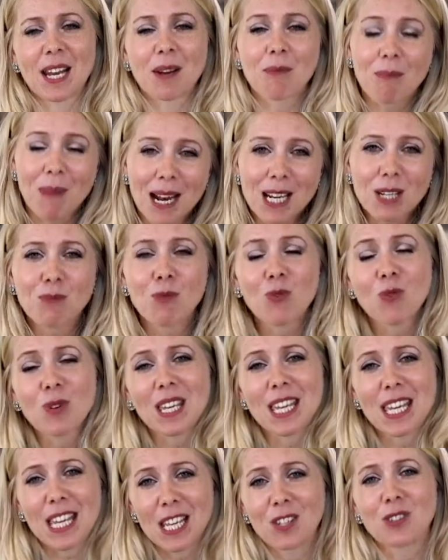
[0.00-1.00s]
and much more
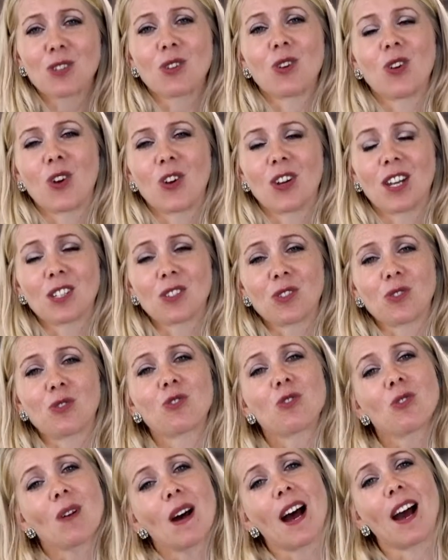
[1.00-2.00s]
keen to learn and to
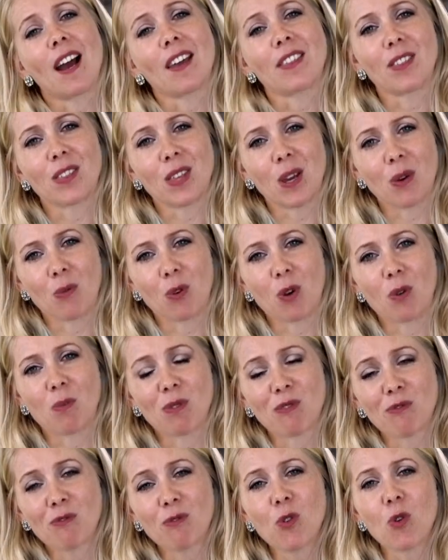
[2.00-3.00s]
try than they were
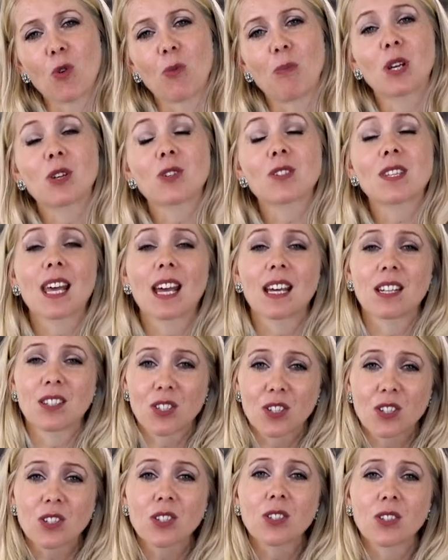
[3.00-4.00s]
before, because they
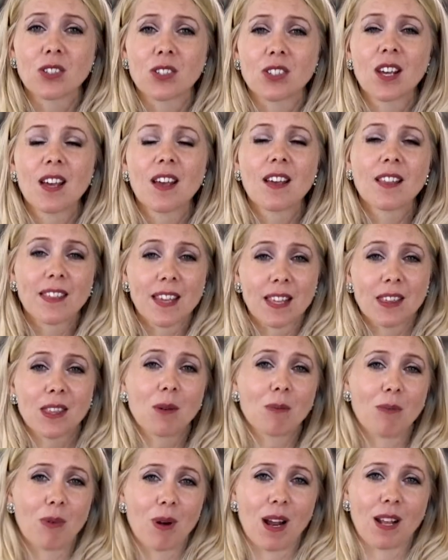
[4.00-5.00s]
understood that
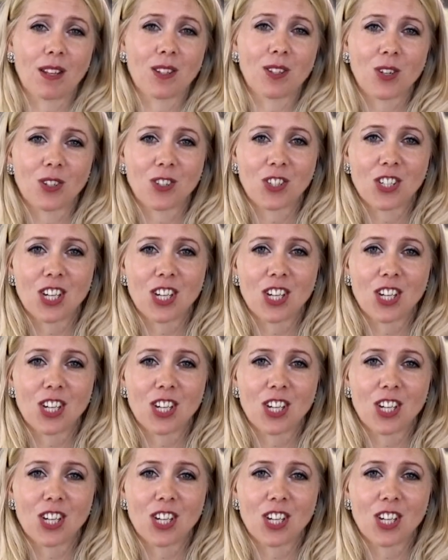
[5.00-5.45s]
their brains could